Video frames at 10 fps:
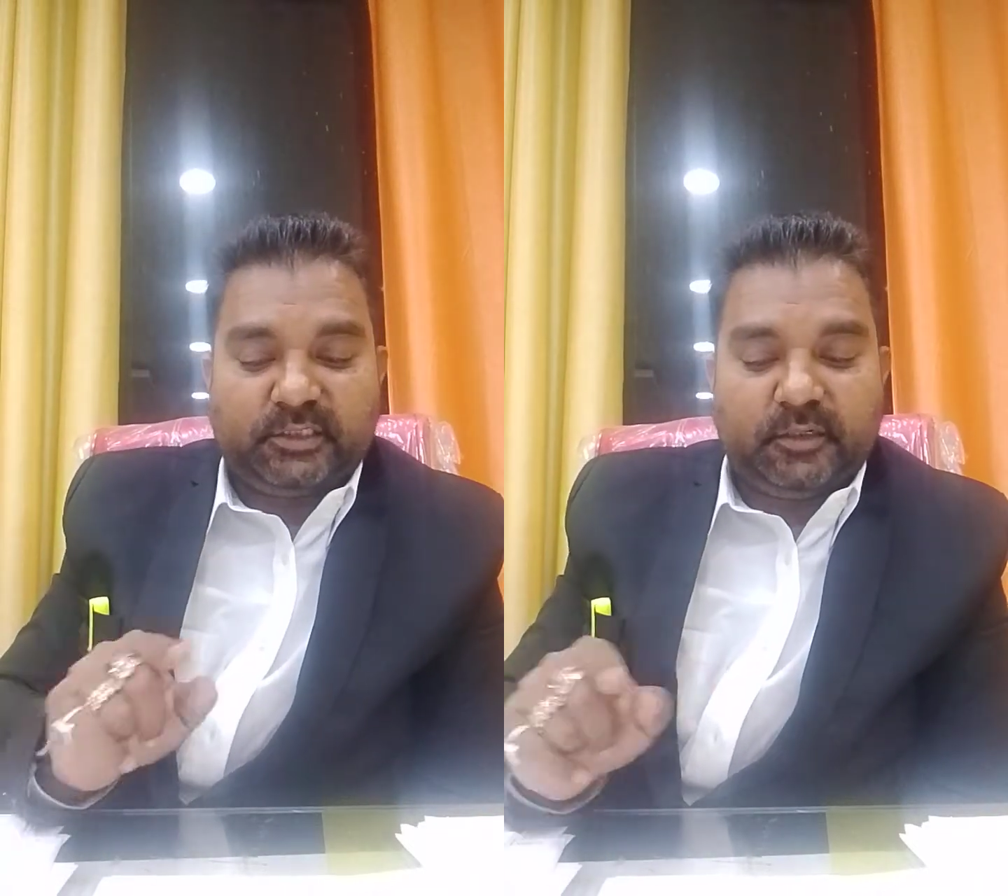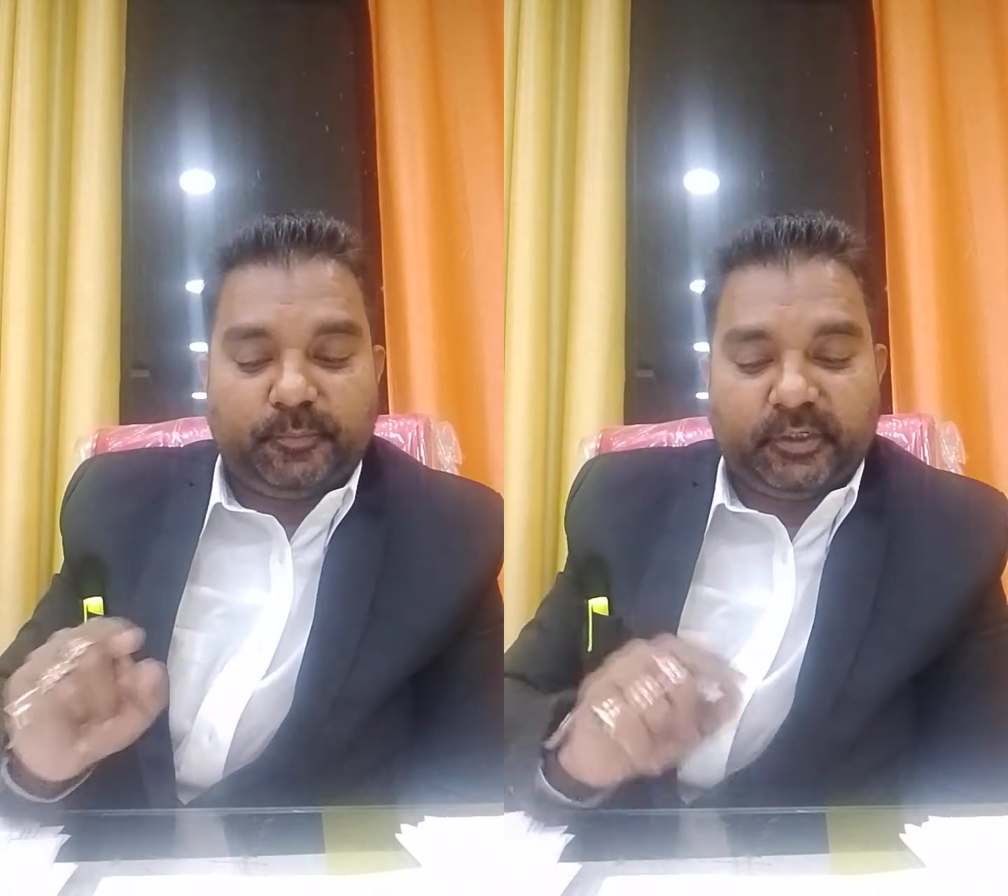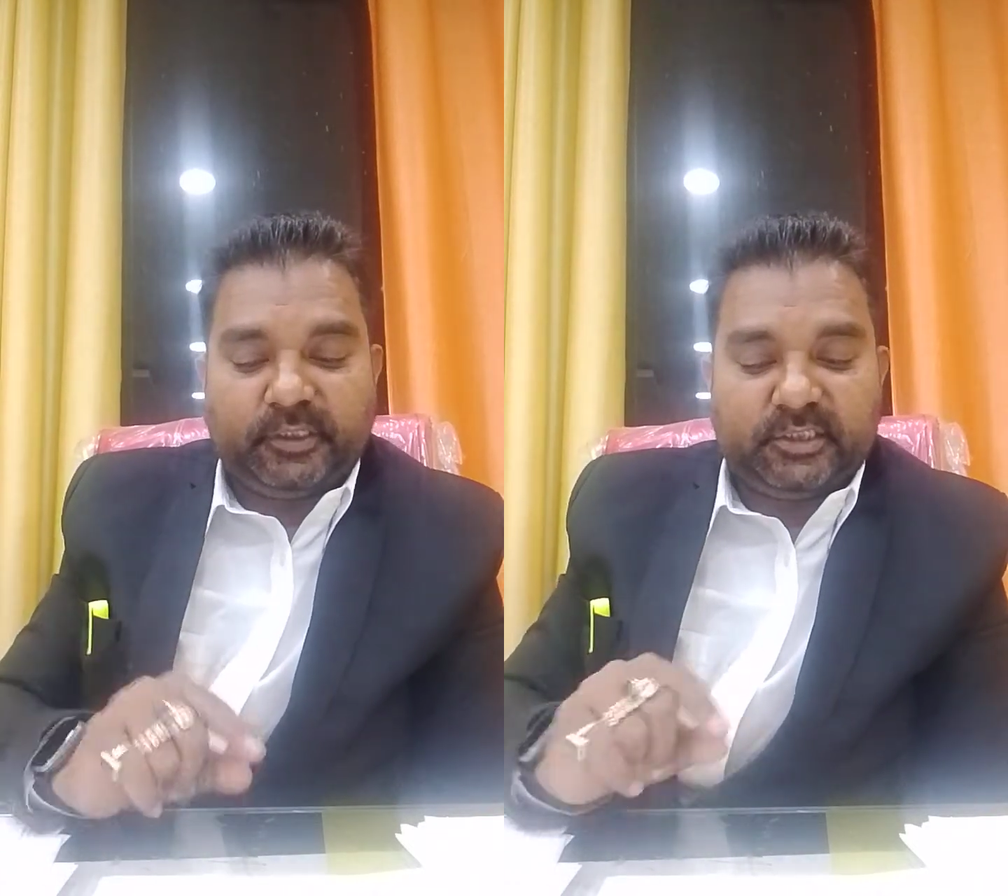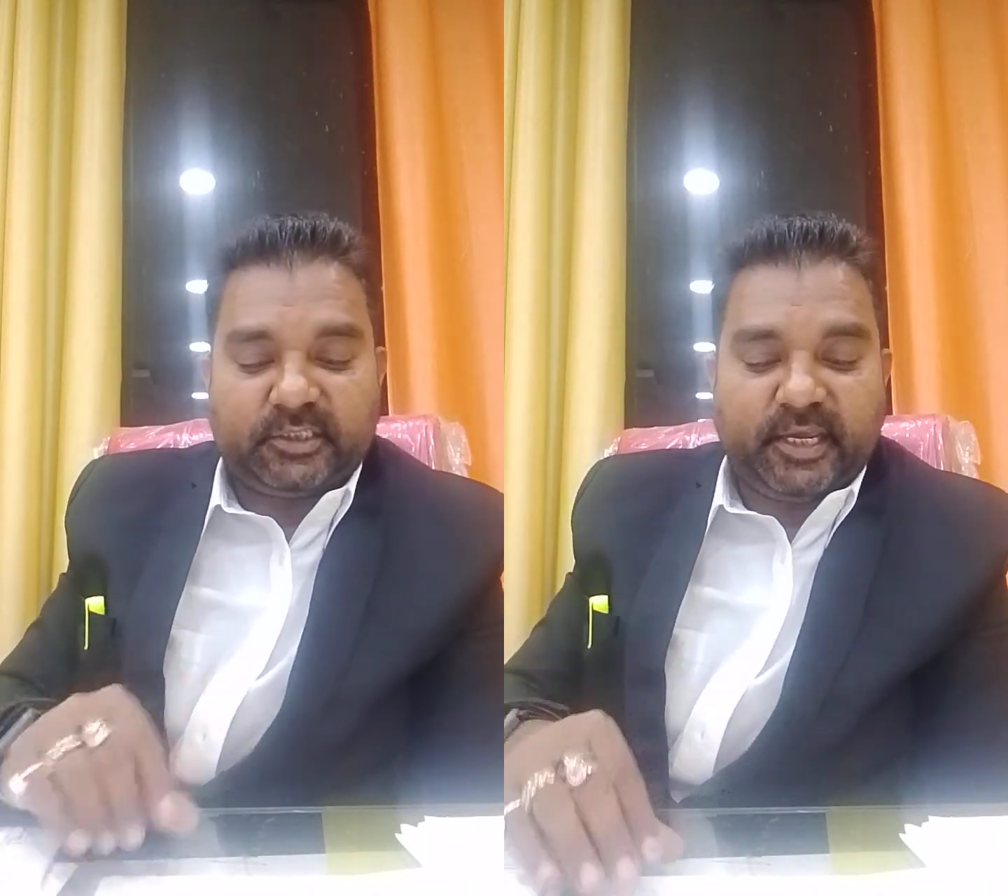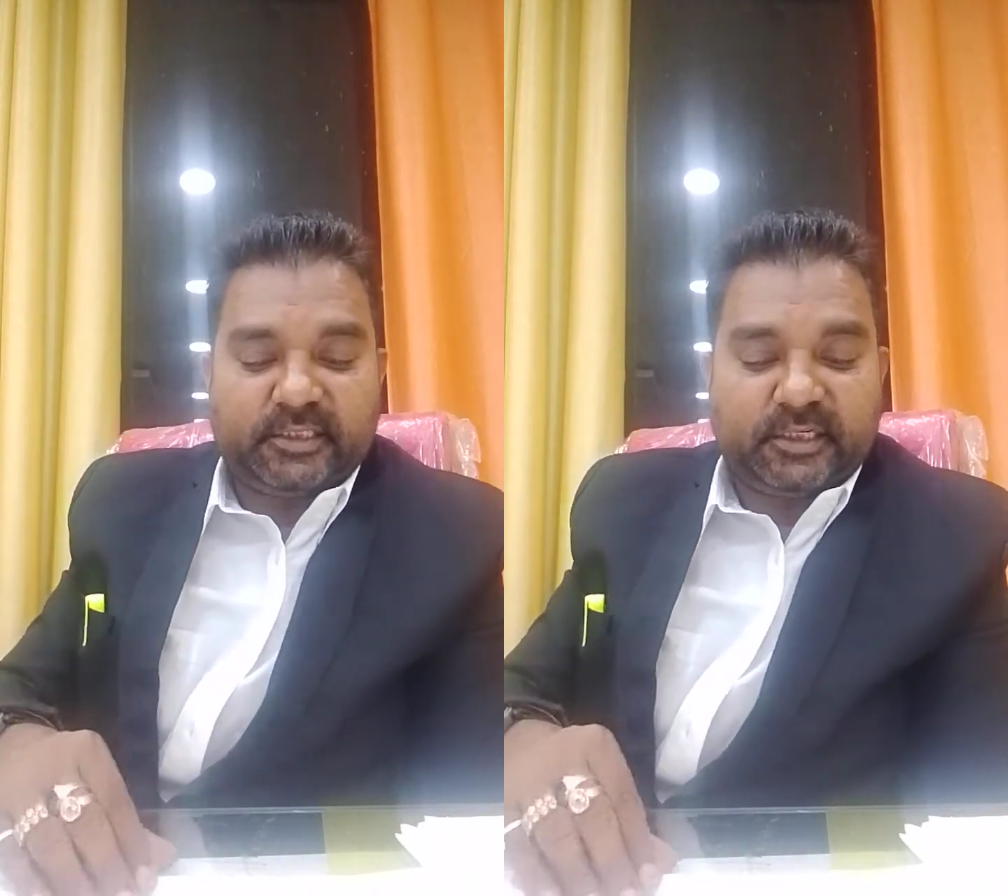in Pritish's
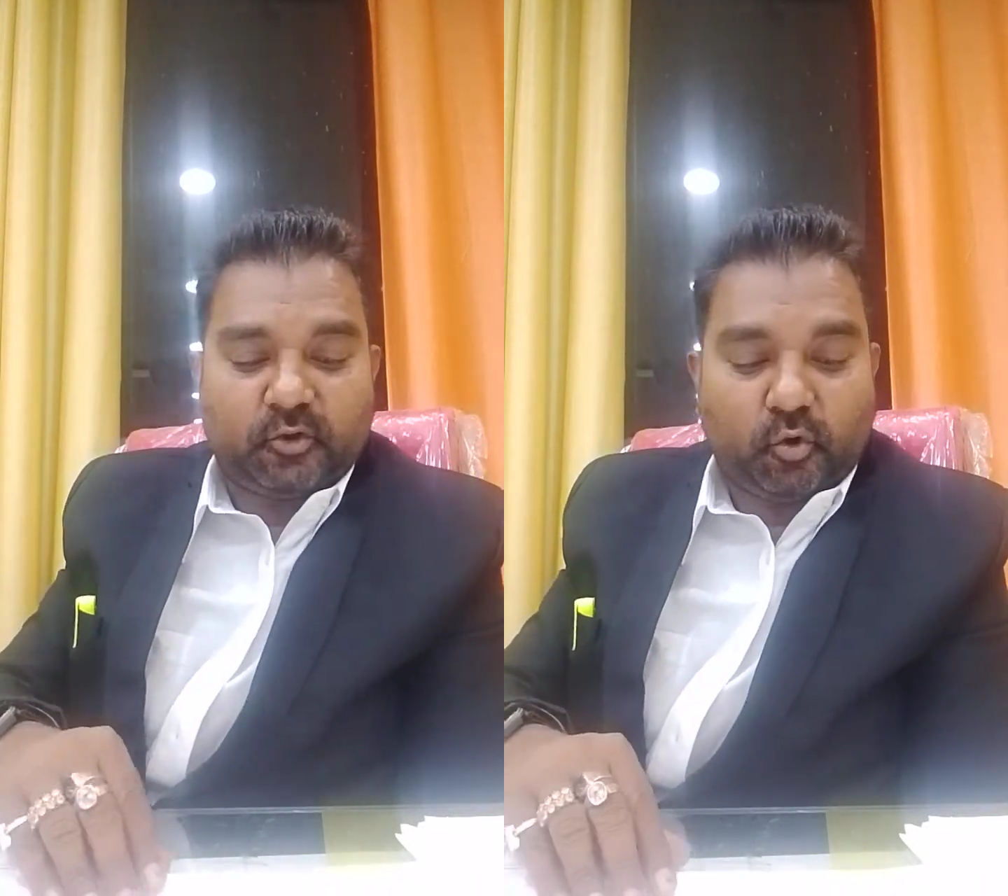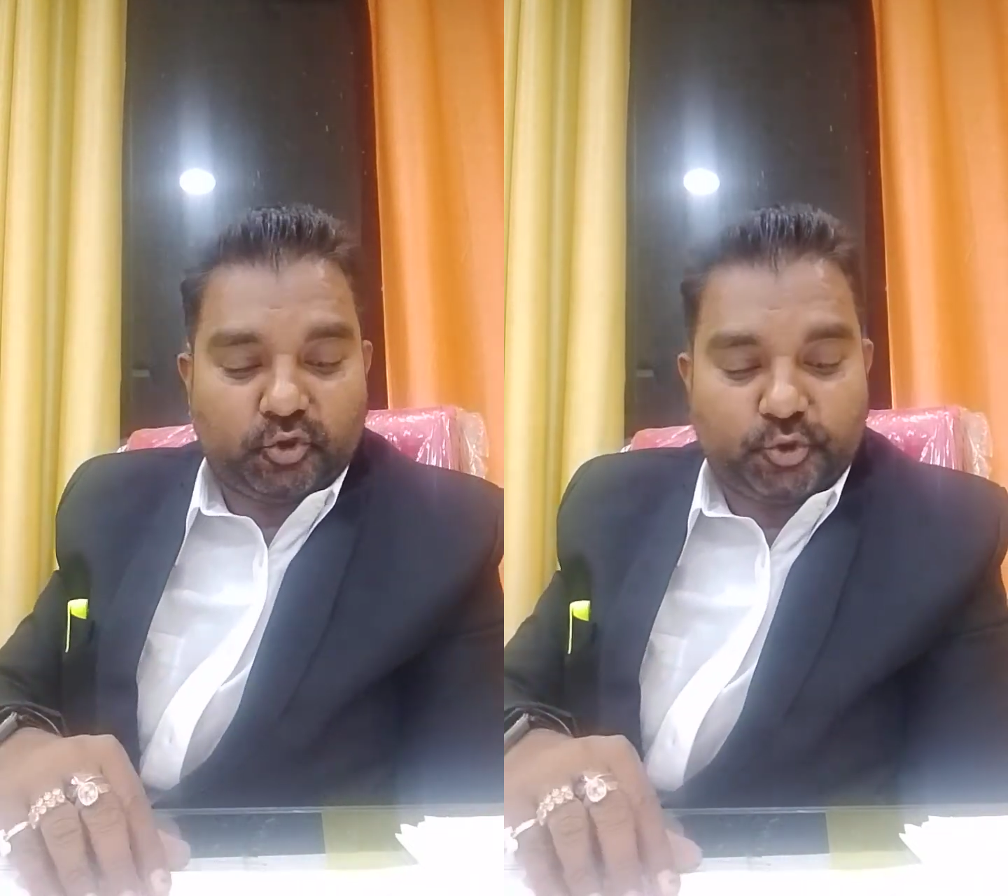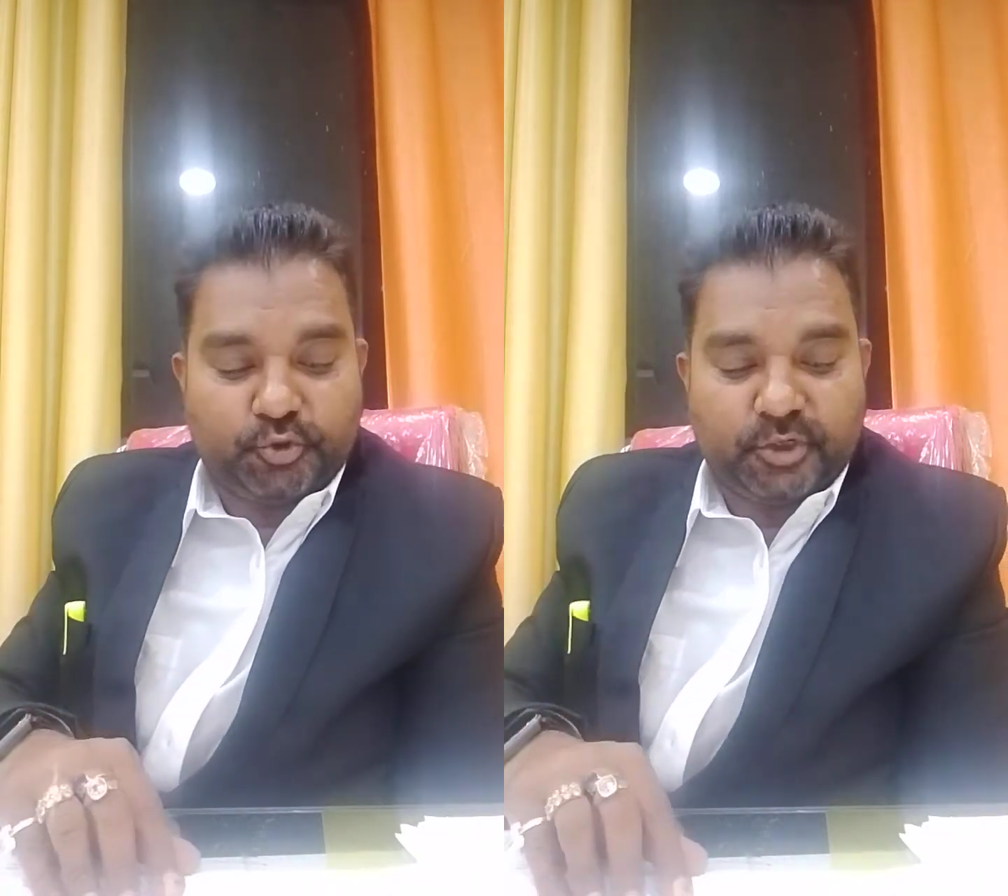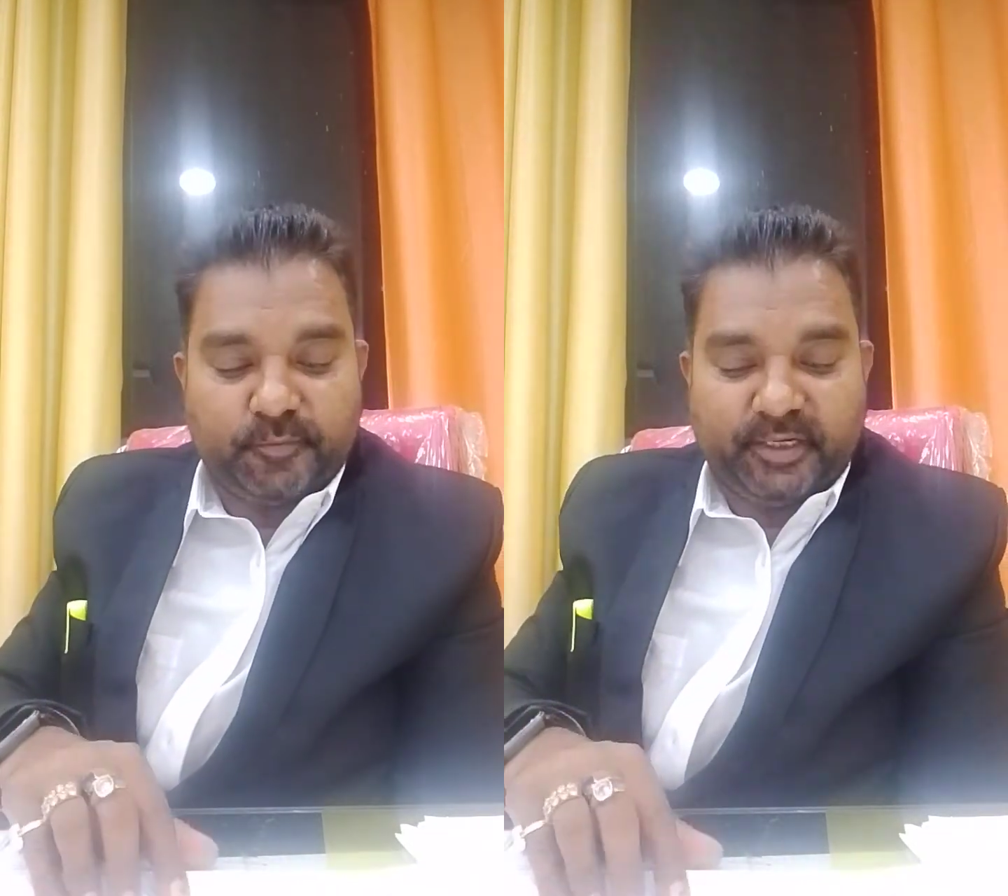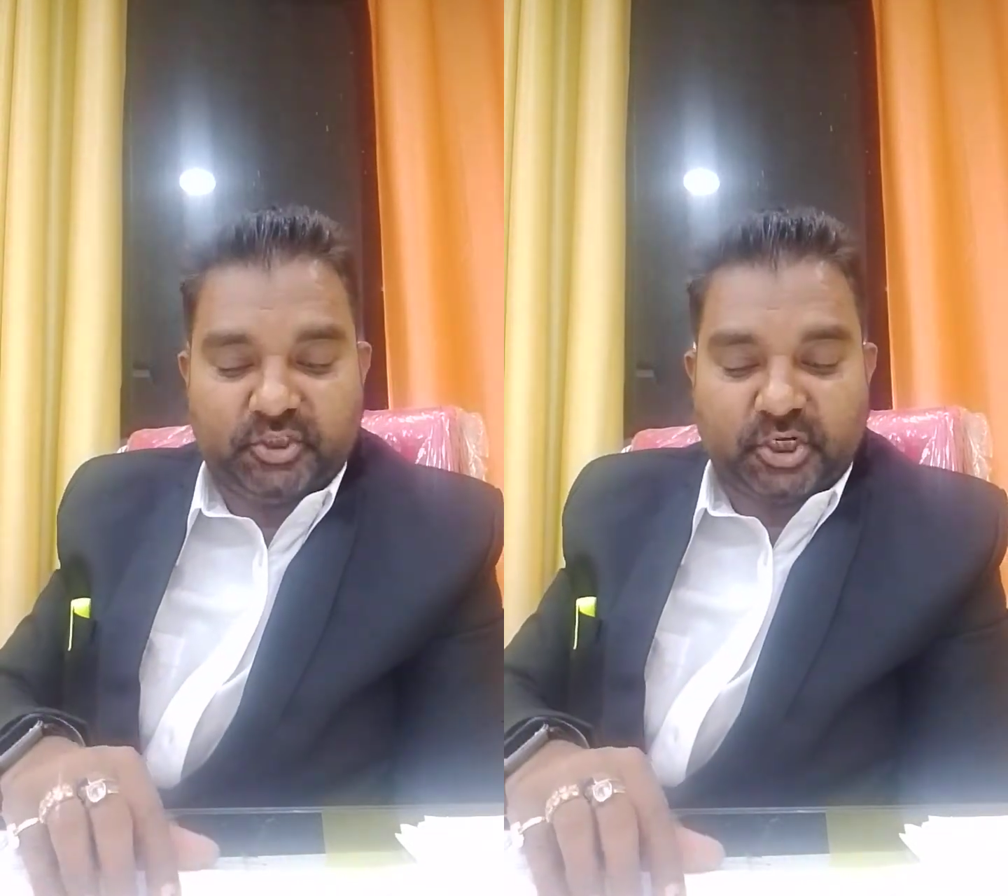case and Constitution bench